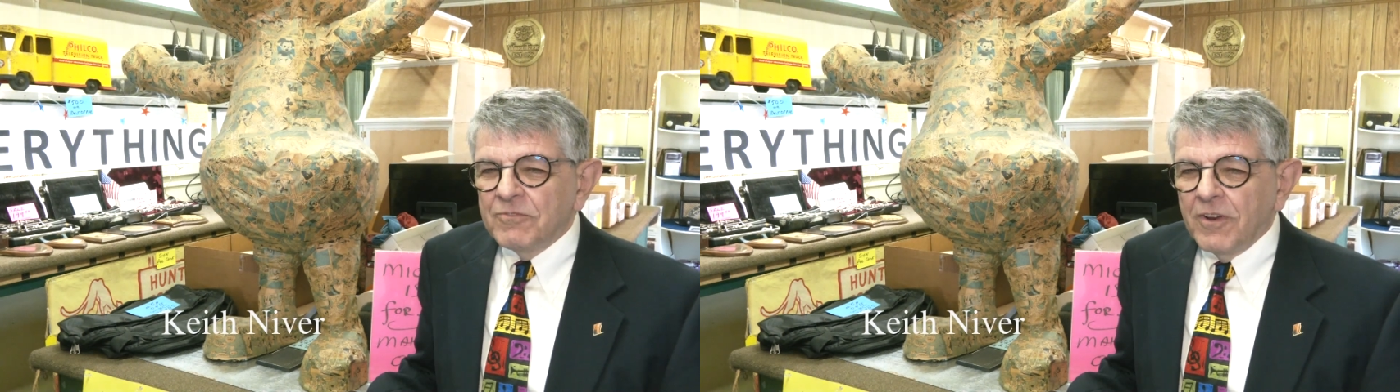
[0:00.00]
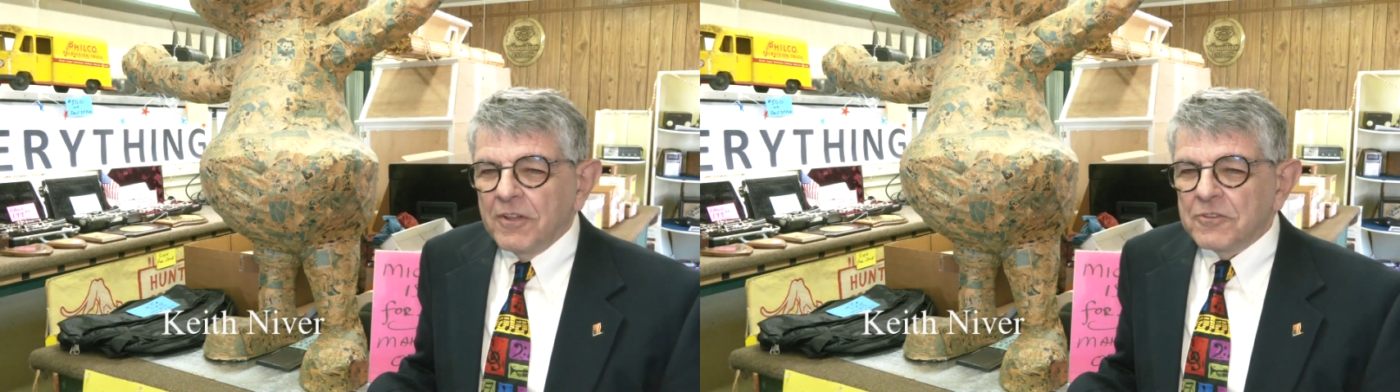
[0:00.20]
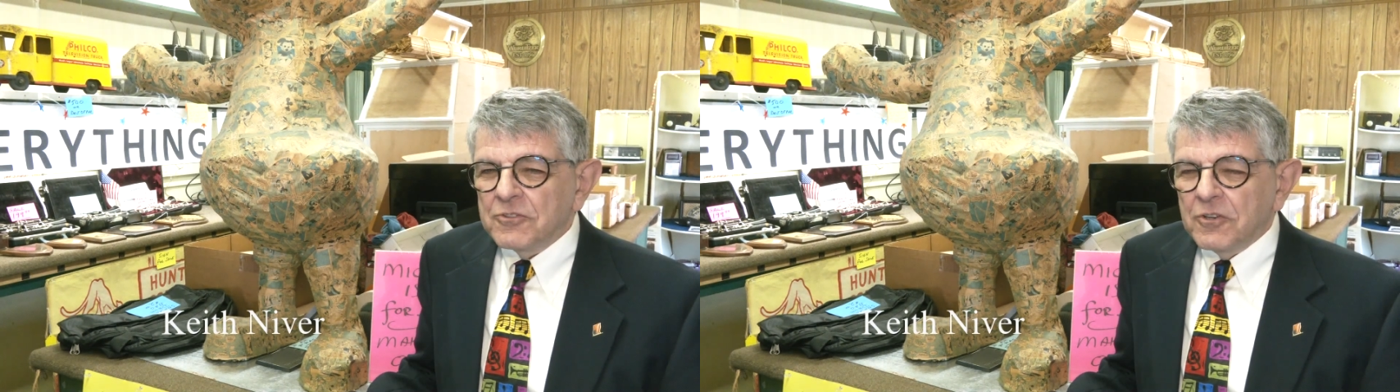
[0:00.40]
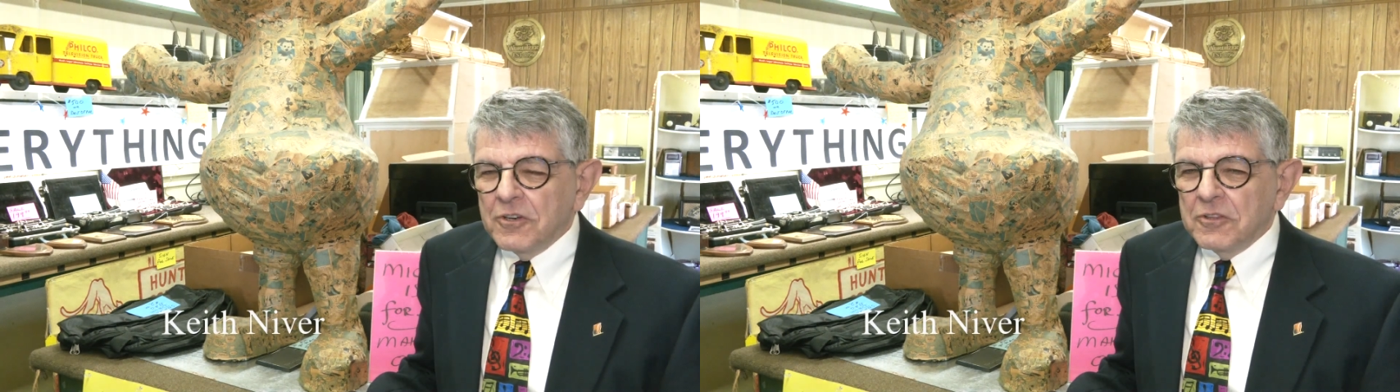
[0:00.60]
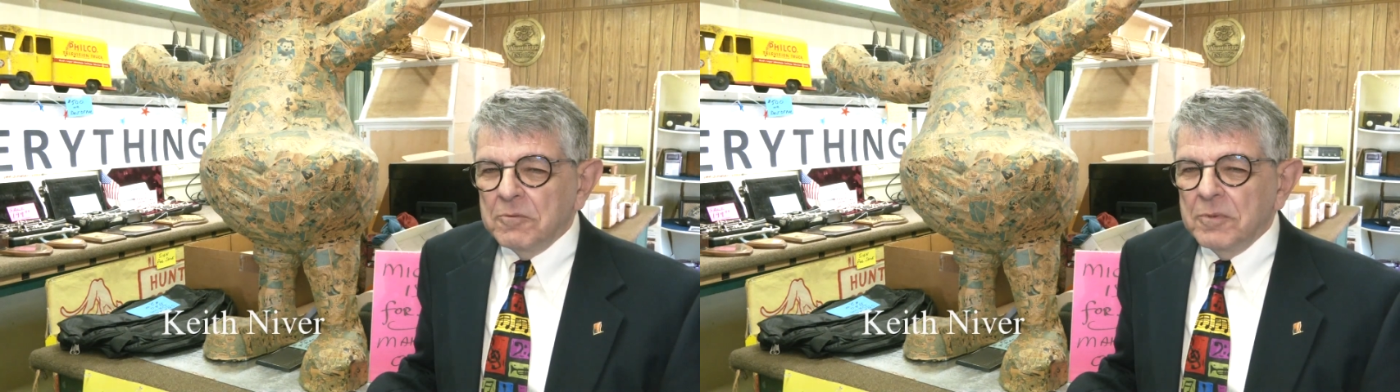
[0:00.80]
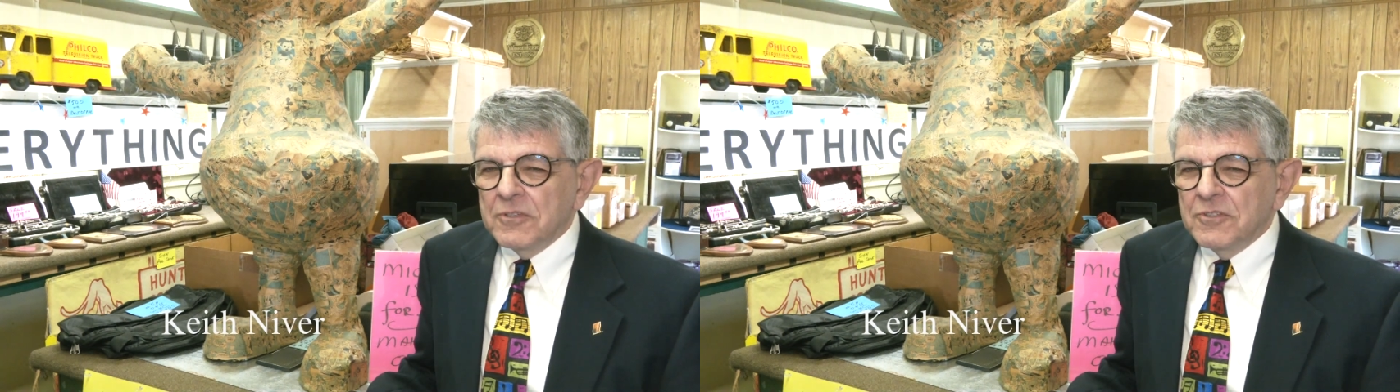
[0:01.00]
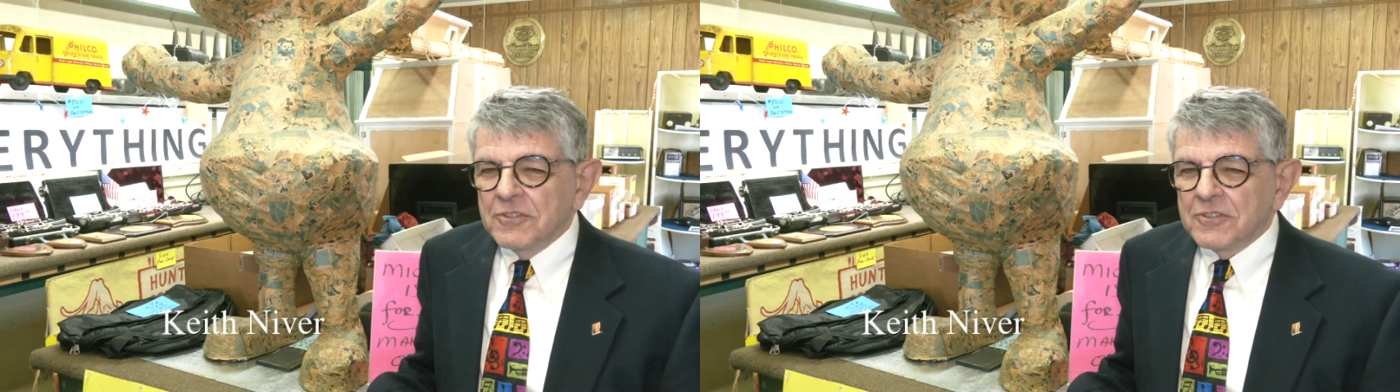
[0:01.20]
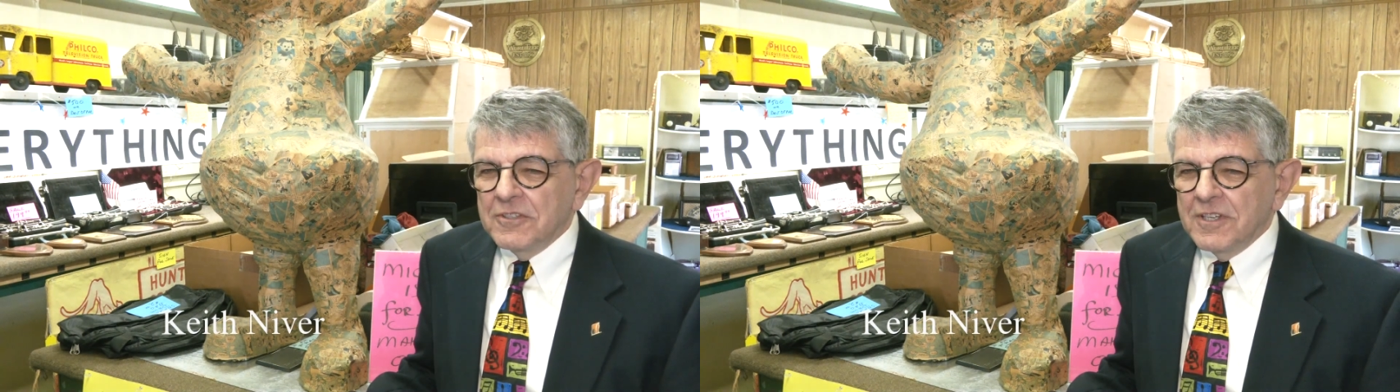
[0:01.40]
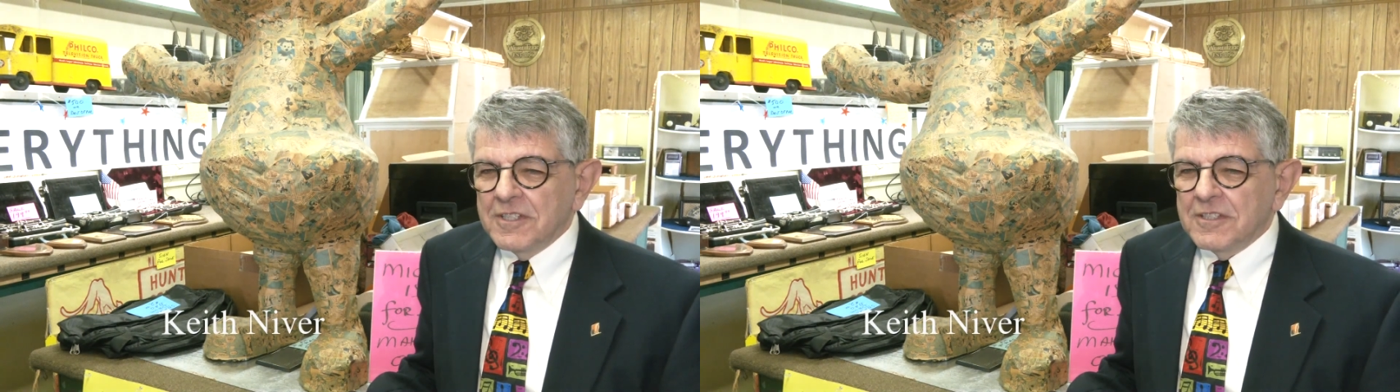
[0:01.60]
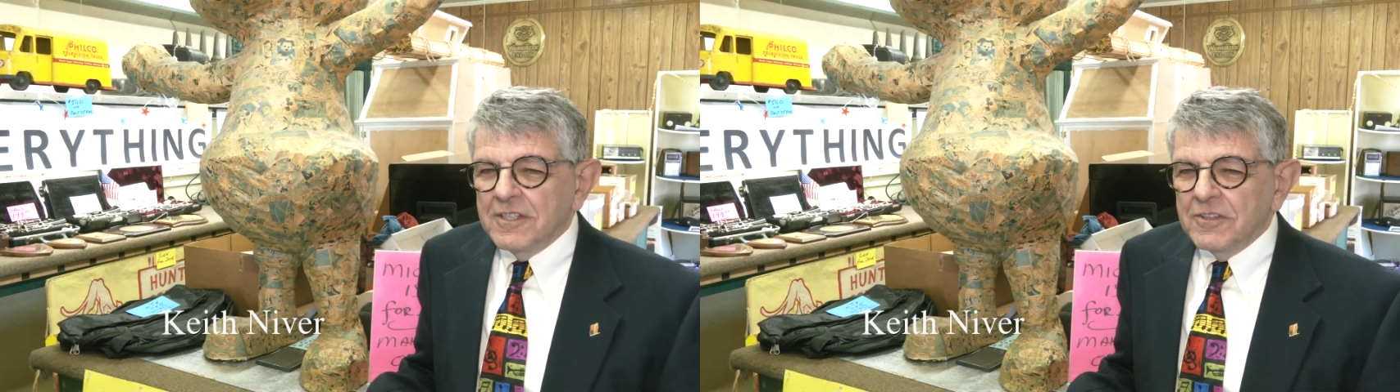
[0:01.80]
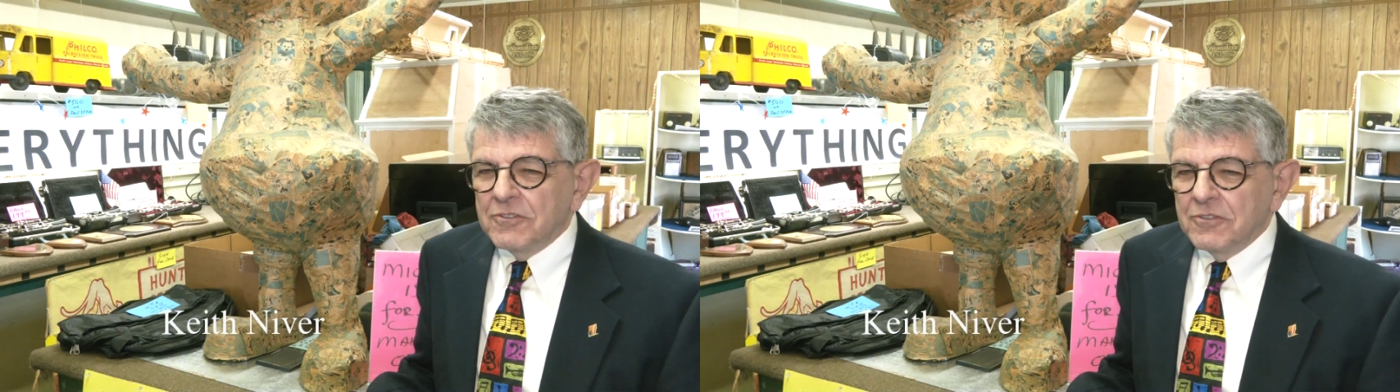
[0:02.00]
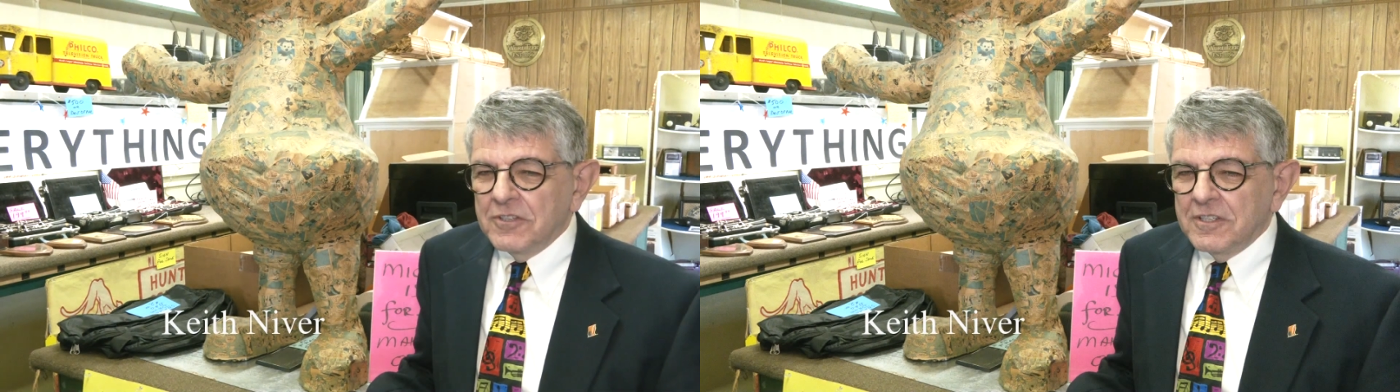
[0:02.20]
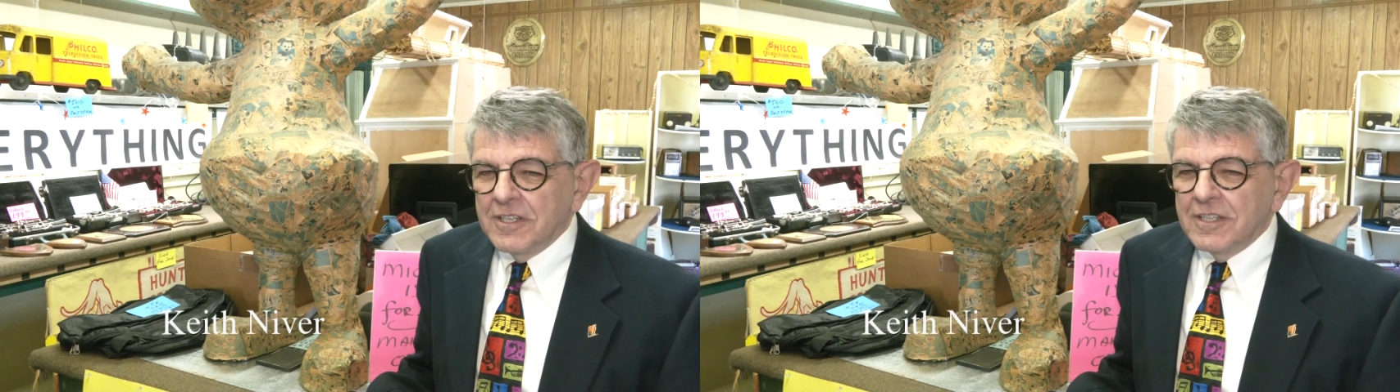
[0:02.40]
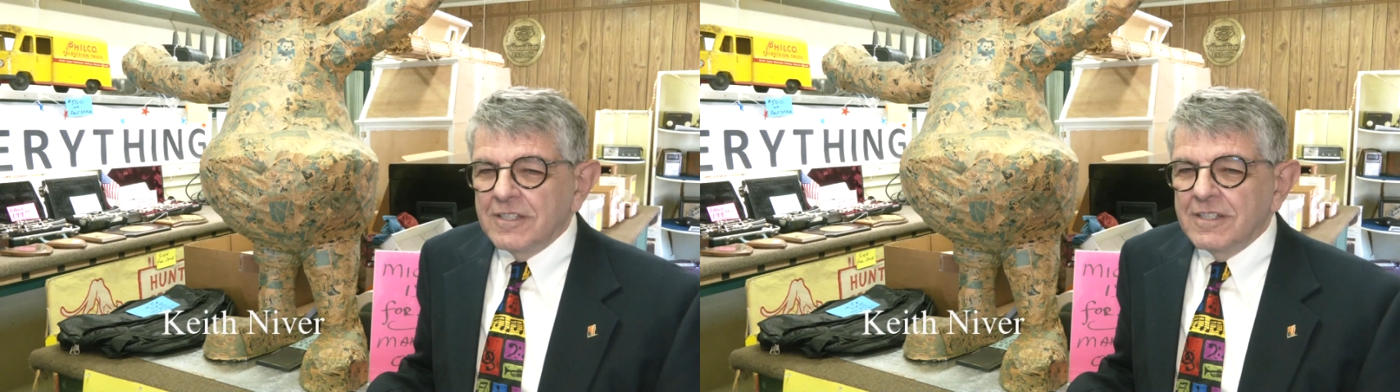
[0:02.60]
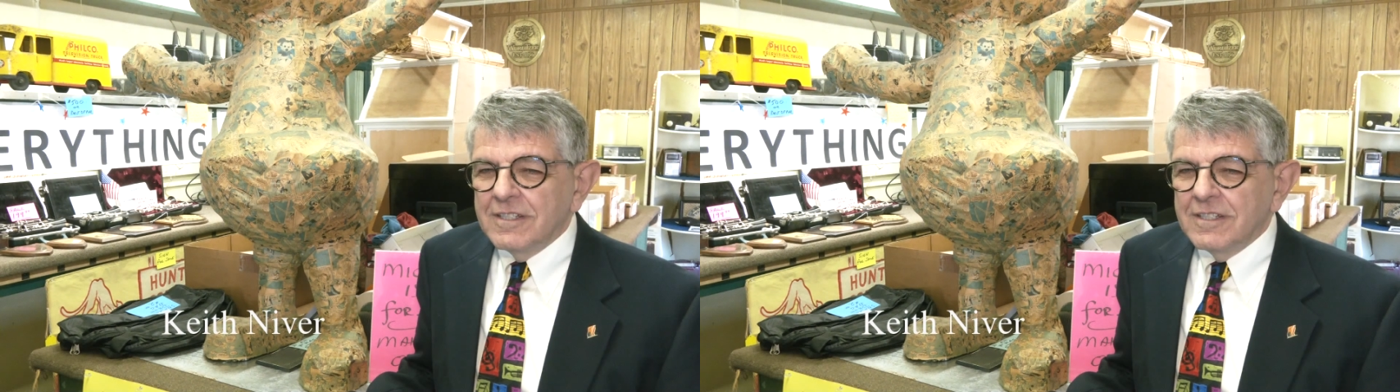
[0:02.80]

Father started the business in 1938.